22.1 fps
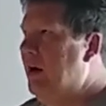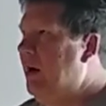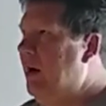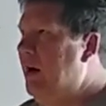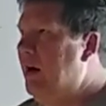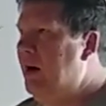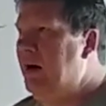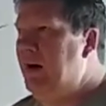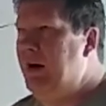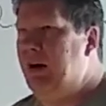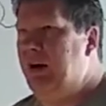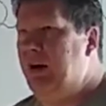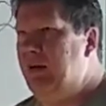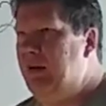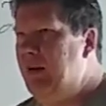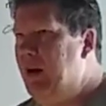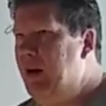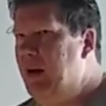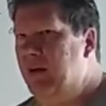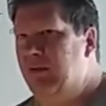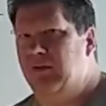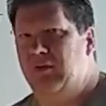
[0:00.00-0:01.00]
We
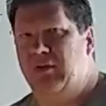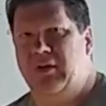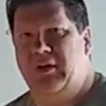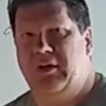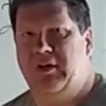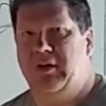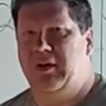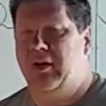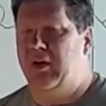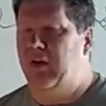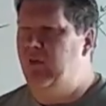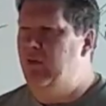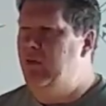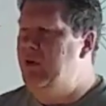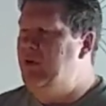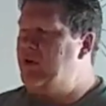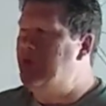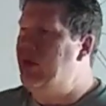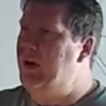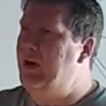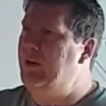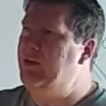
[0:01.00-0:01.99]

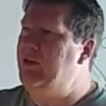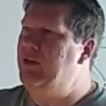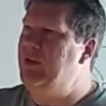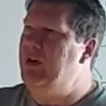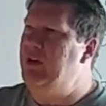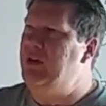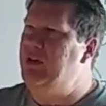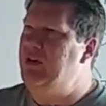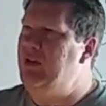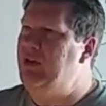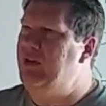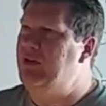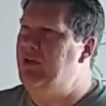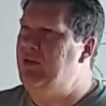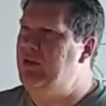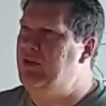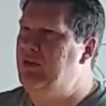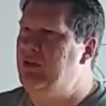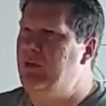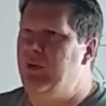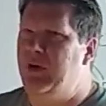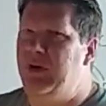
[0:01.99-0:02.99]
try to seek these
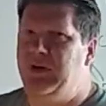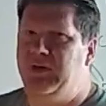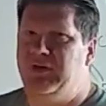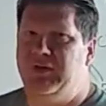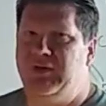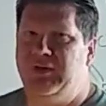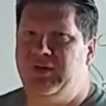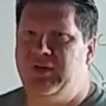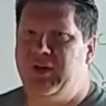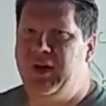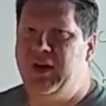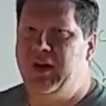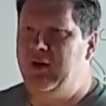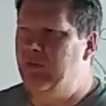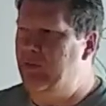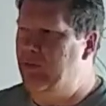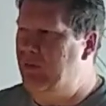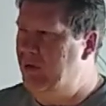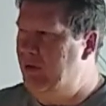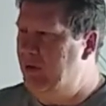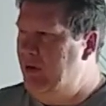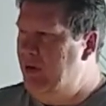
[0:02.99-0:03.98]
situations out
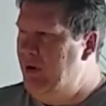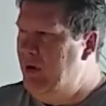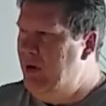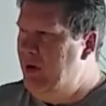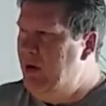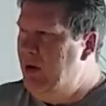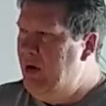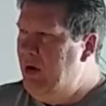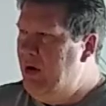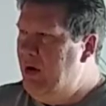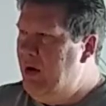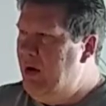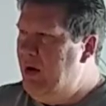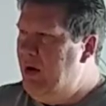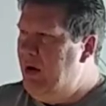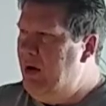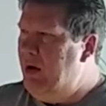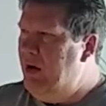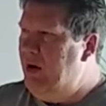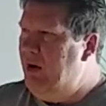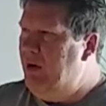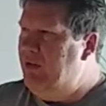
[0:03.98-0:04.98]
where
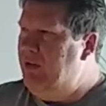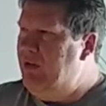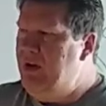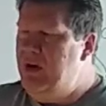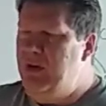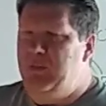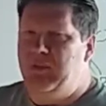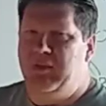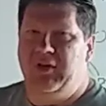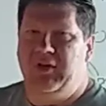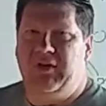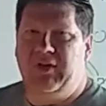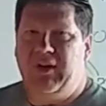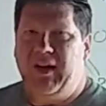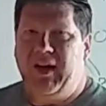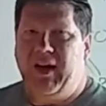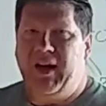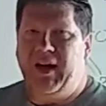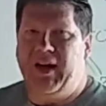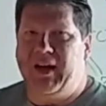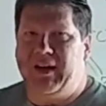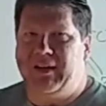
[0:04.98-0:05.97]
a team is
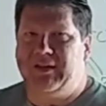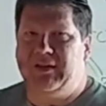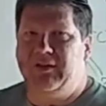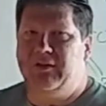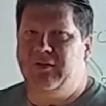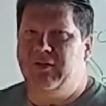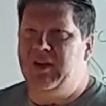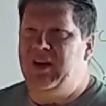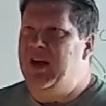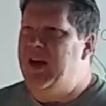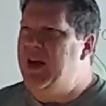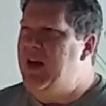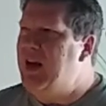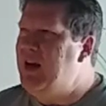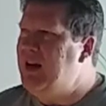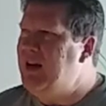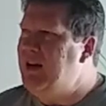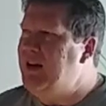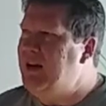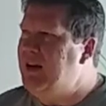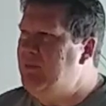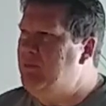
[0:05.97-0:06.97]
actively
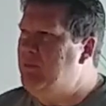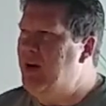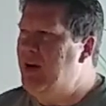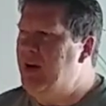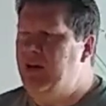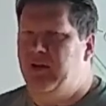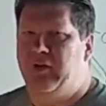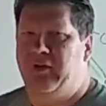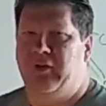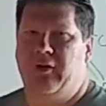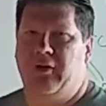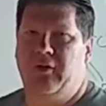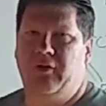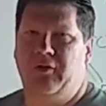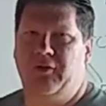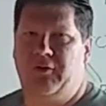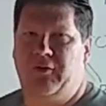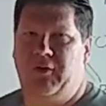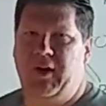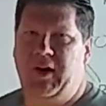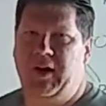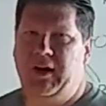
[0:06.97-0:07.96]
hated by their own
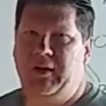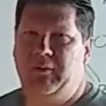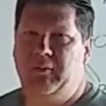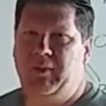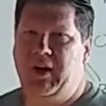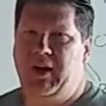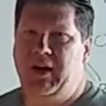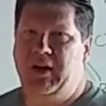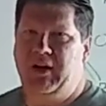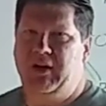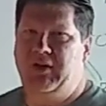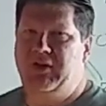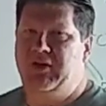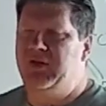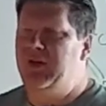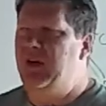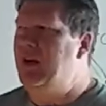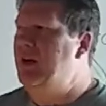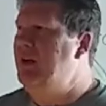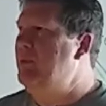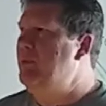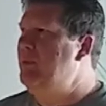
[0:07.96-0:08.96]
fan base,
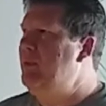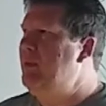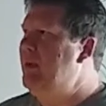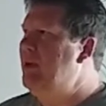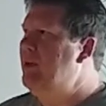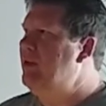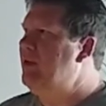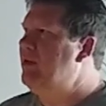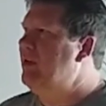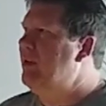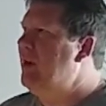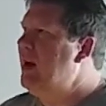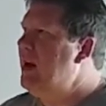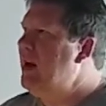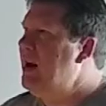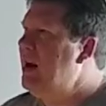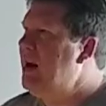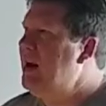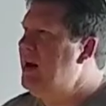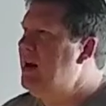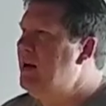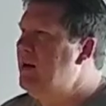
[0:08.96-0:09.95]
and the Bears are
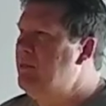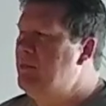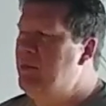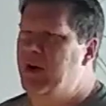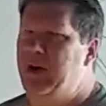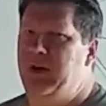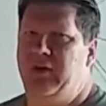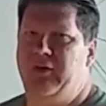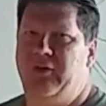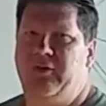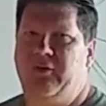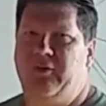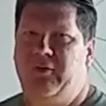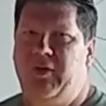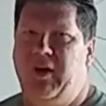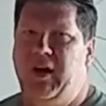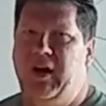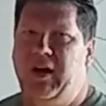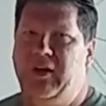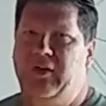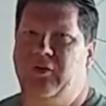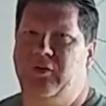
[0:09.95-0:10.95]
hated by their
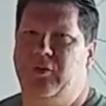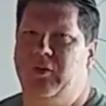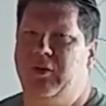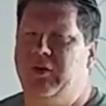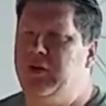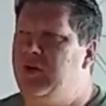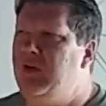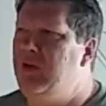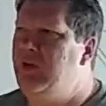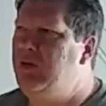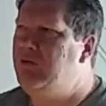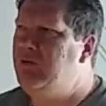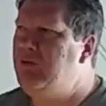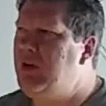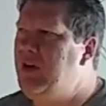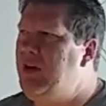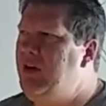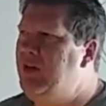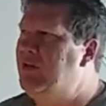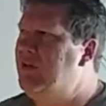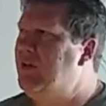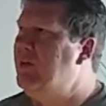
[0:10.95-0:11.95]
fans with good
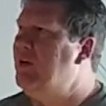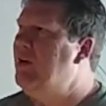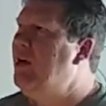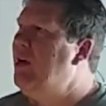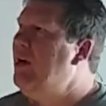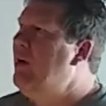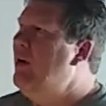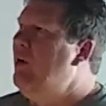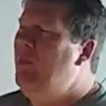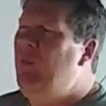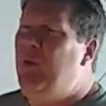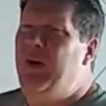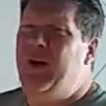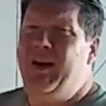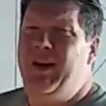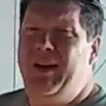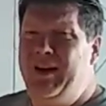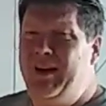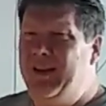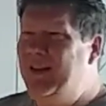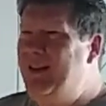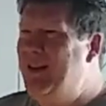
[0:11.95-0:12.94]
reason.
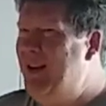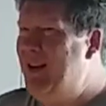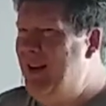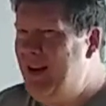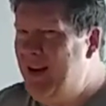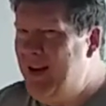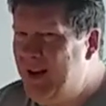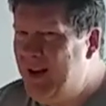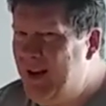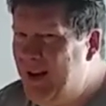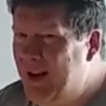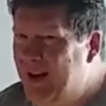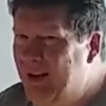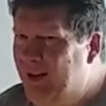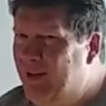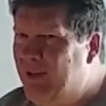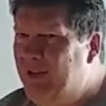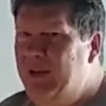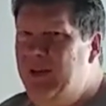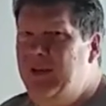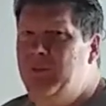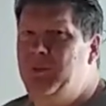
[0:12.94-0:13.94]
Why in the hell
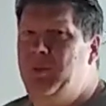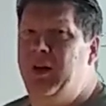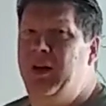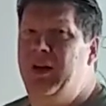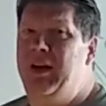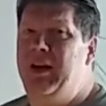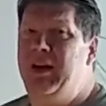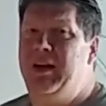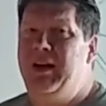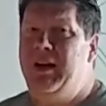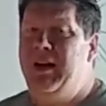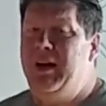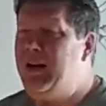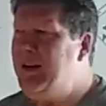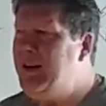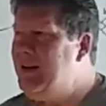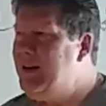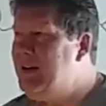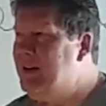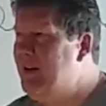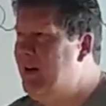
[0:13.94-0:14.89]
are you playing Andy